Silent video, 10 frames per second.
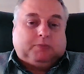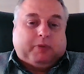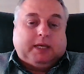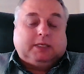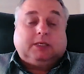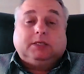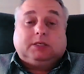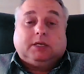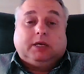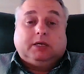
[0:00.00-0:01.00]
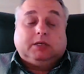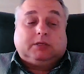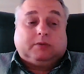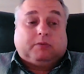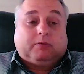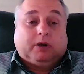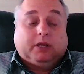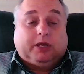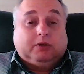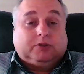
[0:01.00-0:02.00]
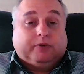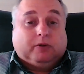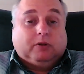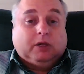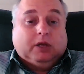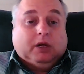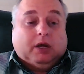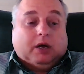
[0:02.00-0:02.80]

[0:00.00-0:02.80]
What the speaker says: spaces is really useful.